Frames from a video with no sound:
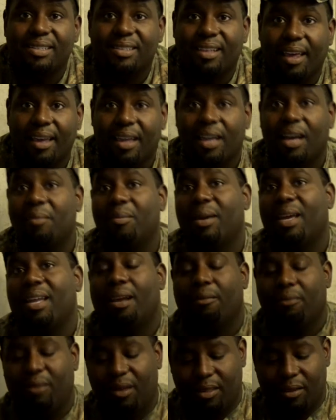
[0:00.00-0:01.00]
They come in
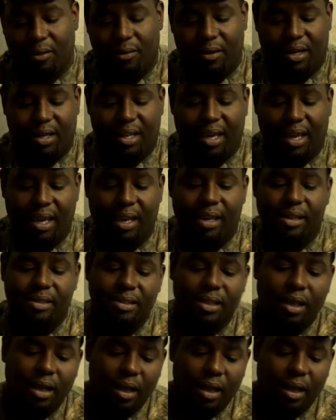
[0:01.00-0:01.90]
every 30 days.